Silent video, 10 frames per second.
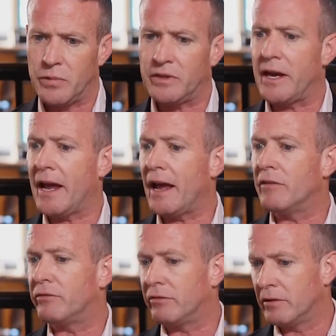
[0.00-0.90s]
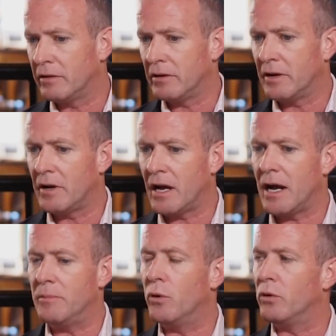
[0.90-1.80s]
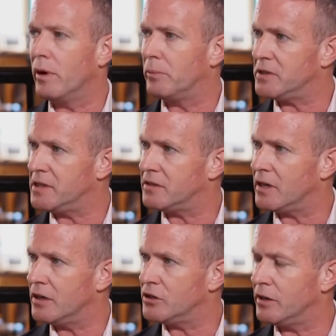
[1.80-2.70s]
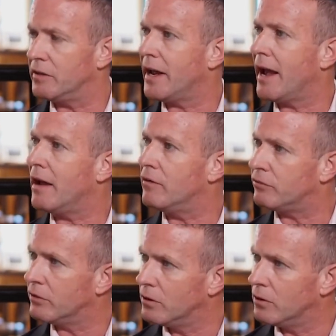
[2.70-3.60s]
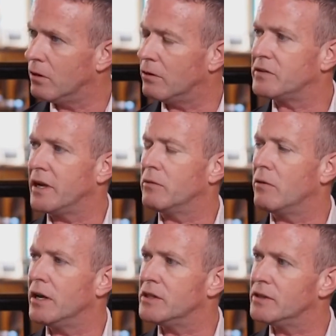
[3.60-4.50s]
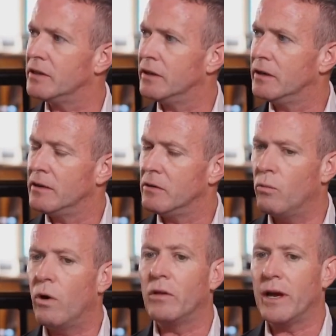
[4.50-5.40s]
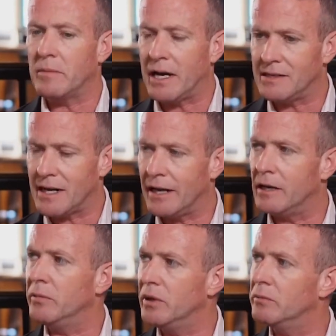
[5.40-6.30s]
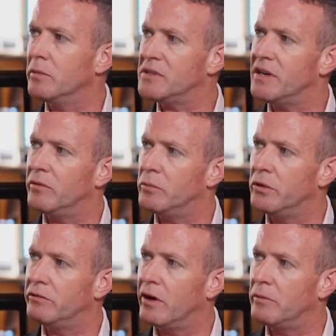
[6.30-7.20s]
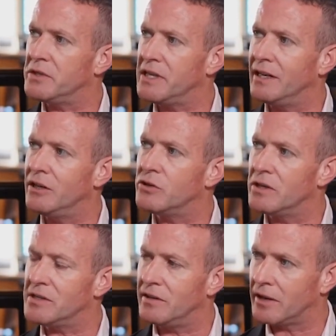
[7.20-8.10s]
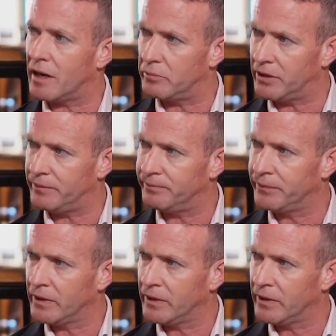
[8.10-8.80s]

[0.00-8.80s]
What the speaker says: But they have a board representation and they have offtake rights while they maintain a minimum 7.5% interest in the company.